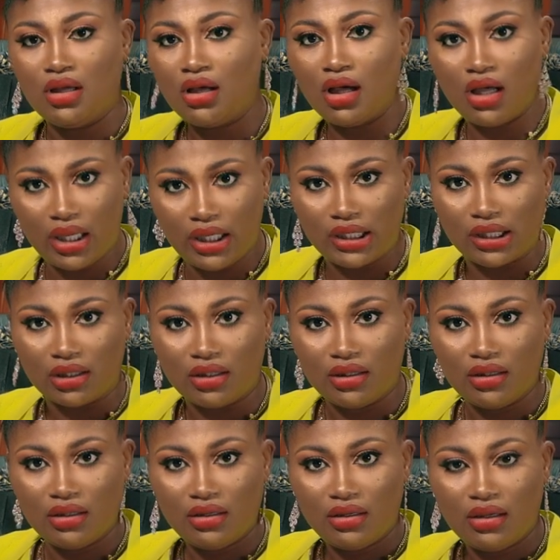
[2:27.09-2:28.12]
Honey,
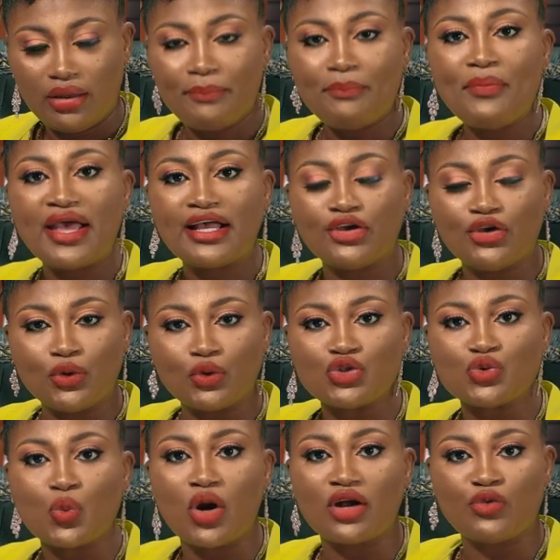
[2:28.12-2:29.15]
make
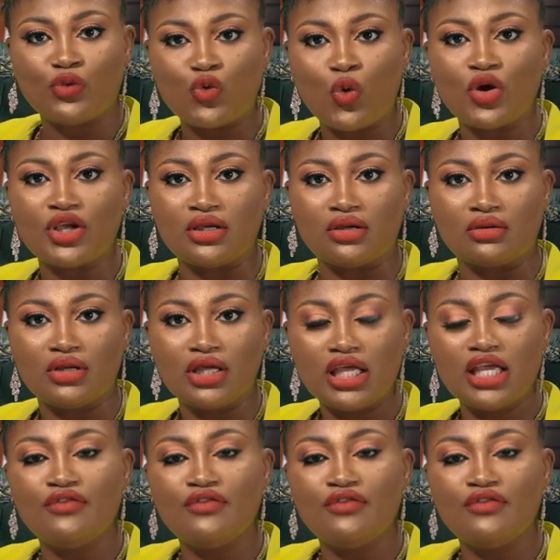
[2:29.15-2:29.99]
yours work for you.